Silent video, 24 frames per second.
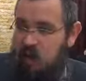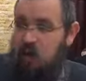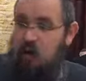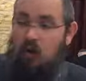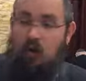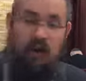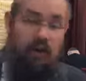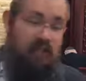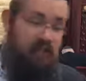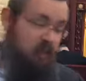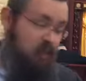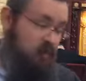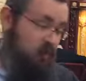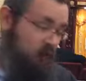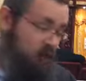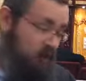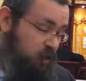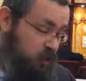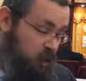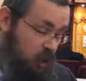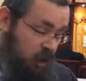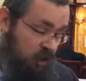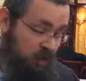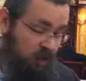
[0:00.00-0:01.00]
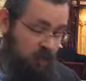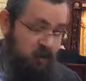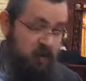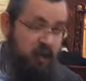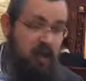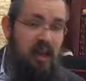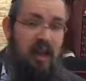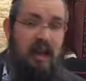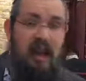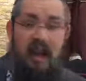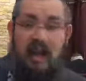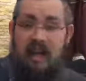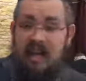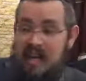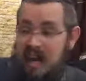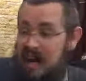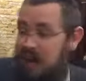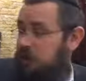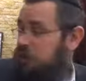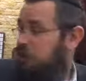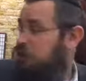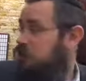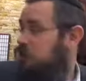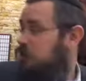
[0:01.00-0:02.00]
or as I know my child, and
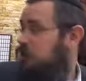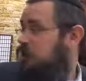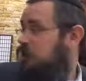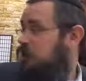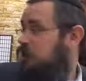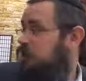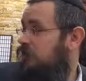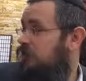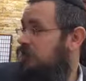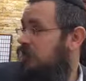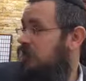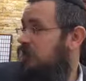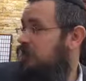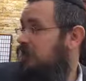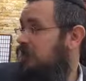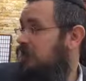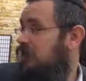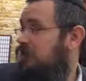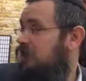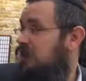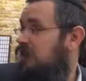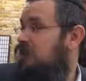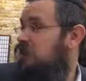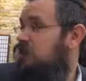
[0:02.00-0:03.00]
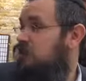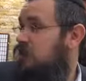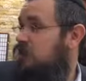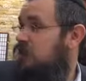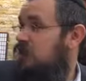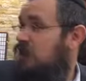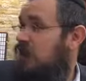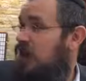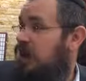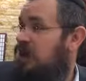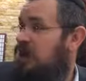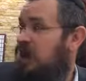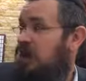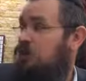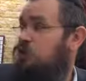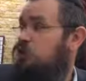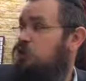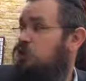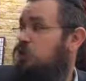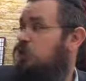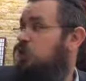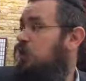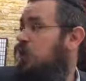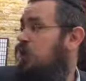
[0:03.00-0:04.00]
naturally that leads to a
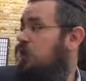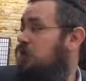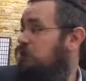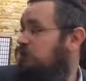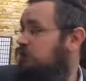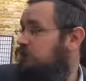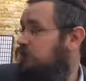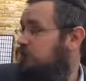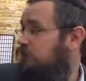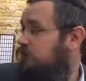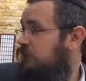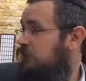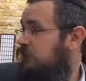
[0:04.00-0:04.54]
natural love